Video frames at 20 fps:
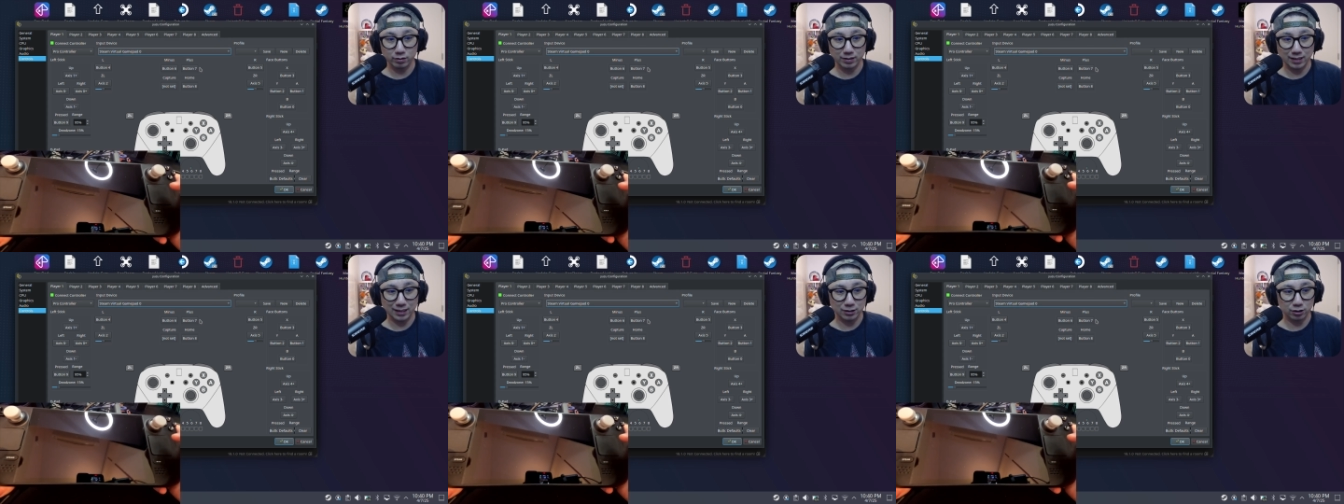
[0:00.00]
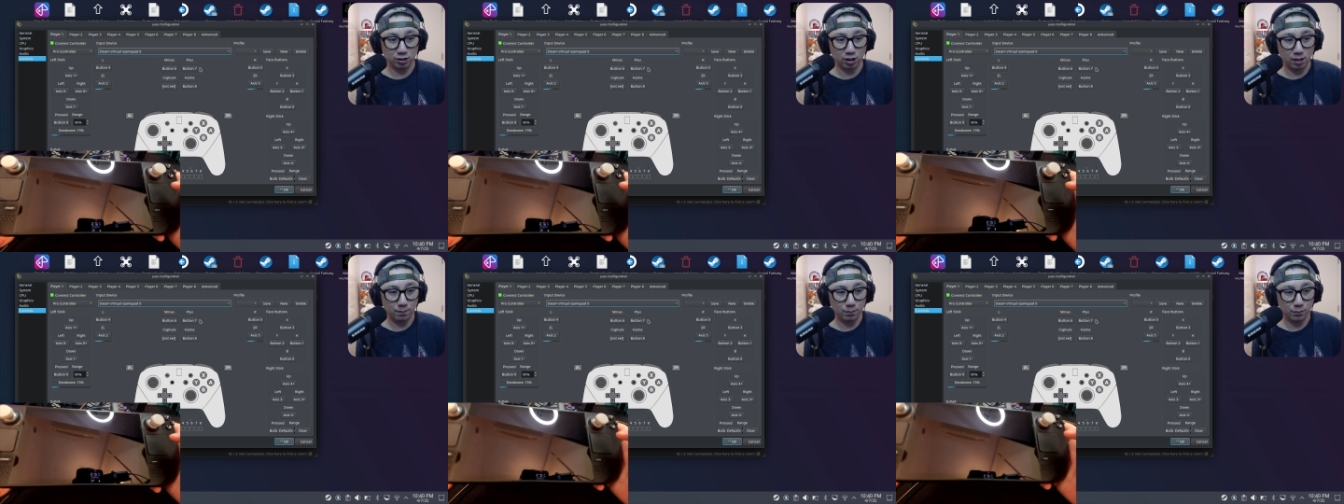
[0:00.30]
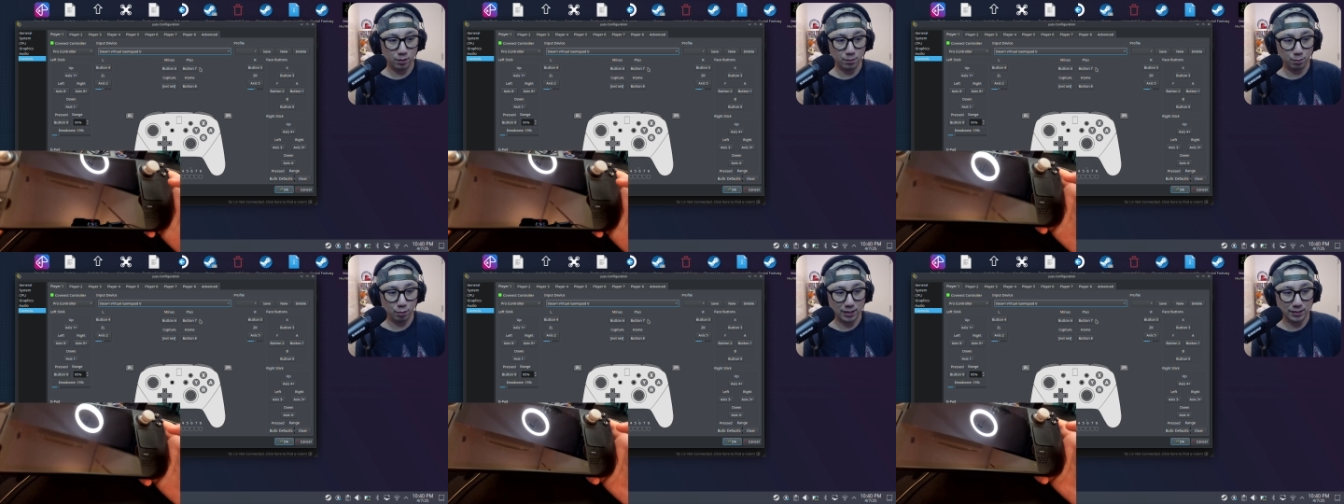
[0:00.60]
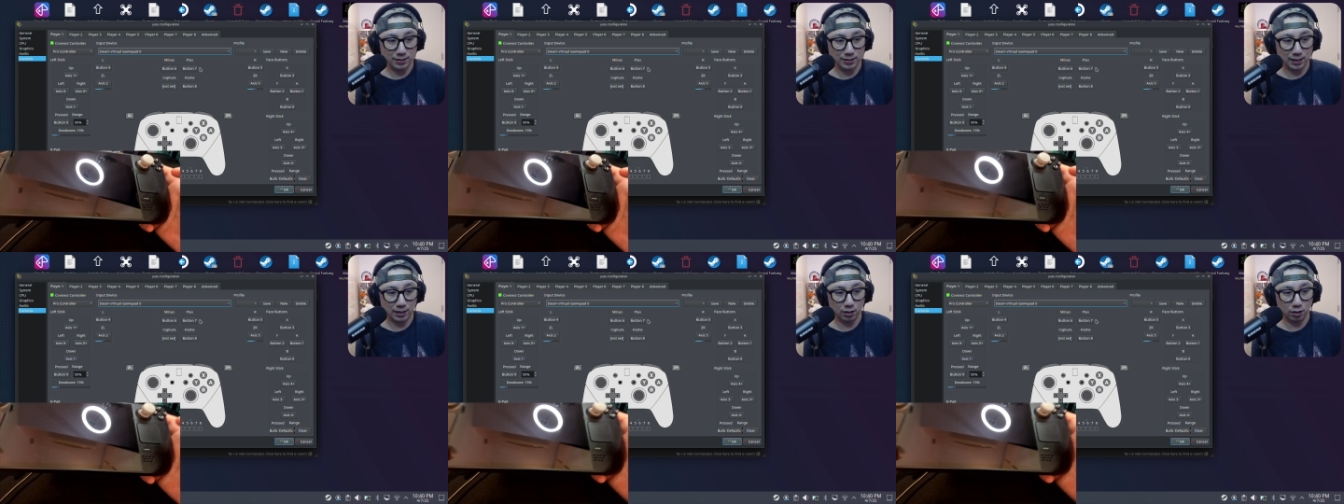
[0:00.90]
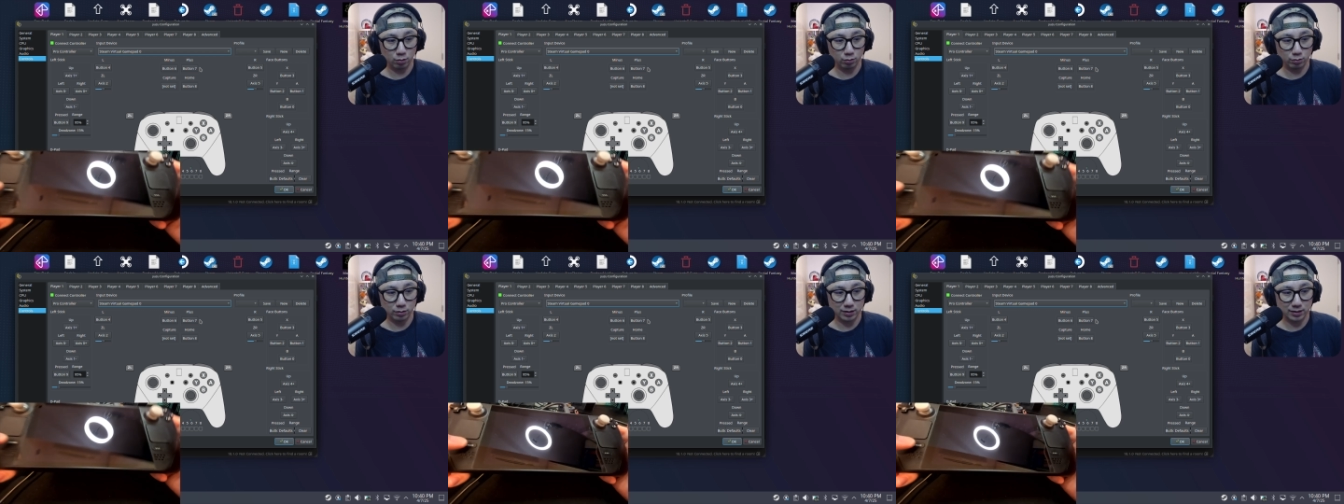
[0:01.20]
desktop, press and
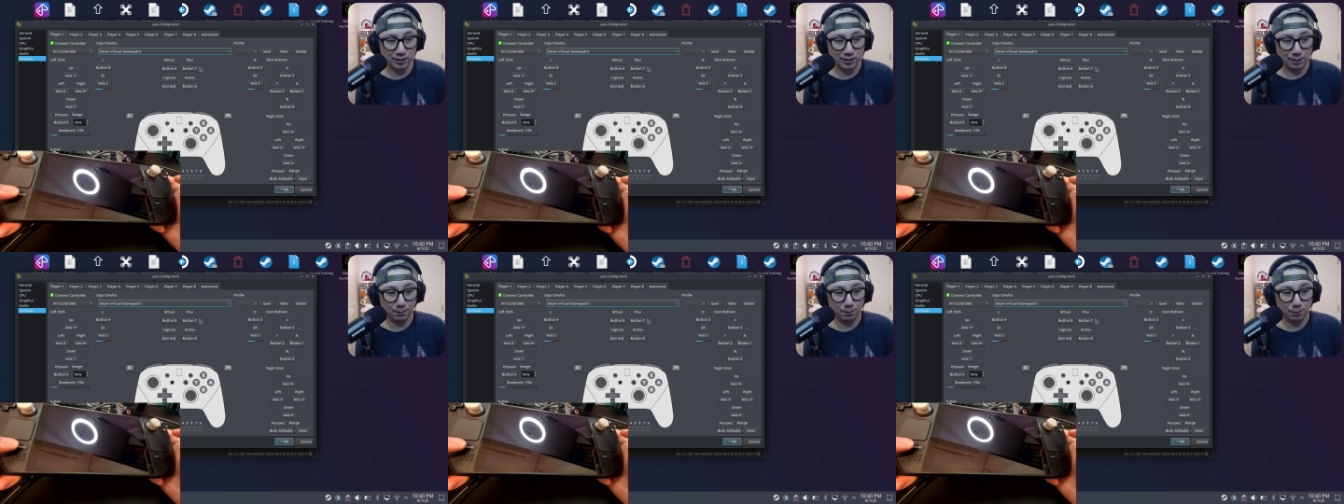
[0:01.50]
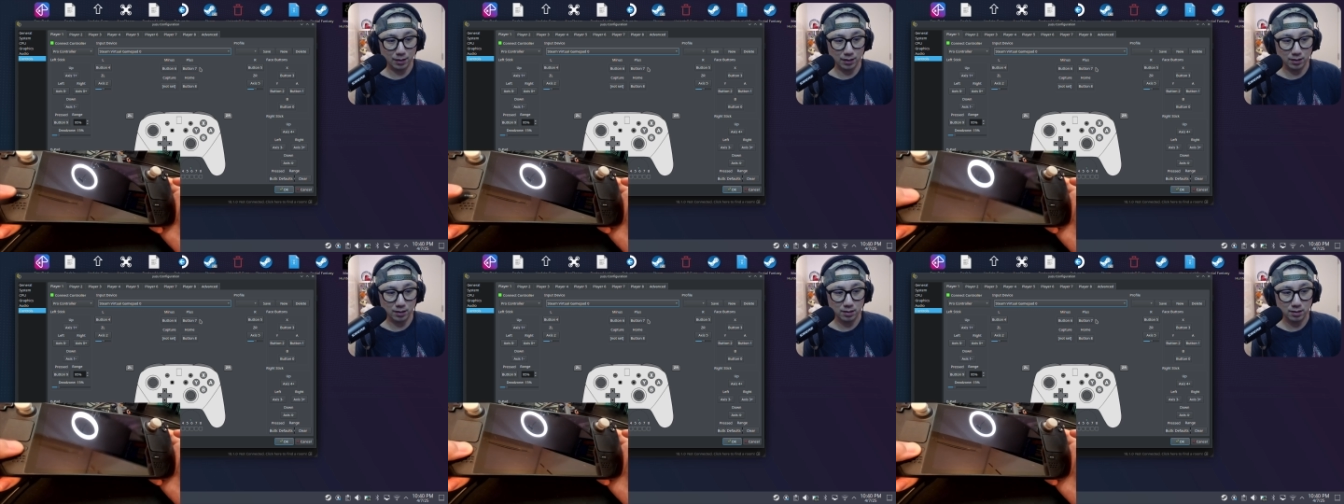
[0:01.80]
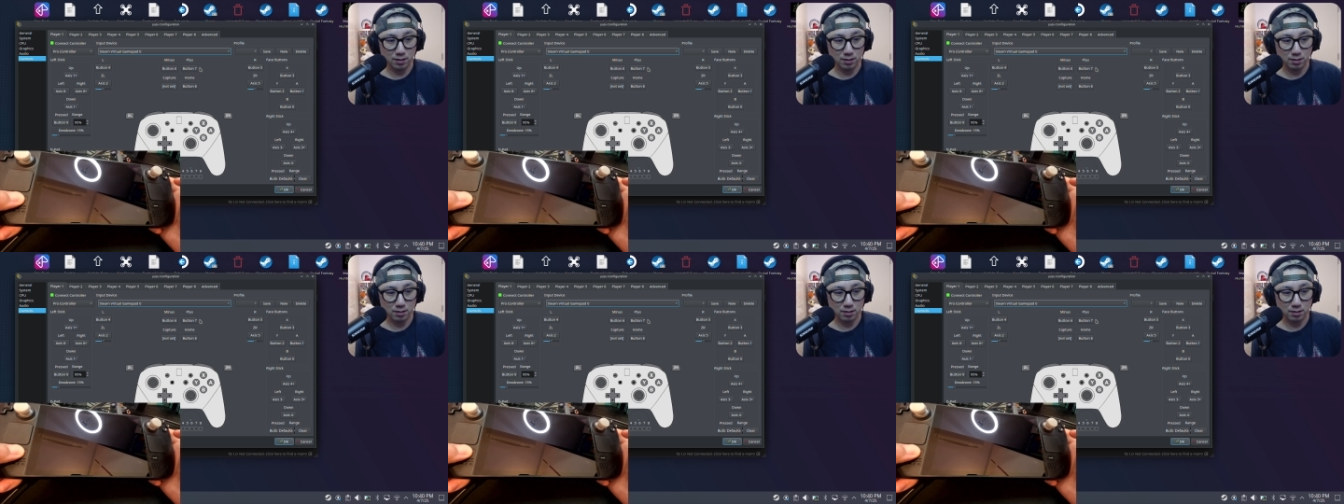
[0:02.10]
hold the Steam button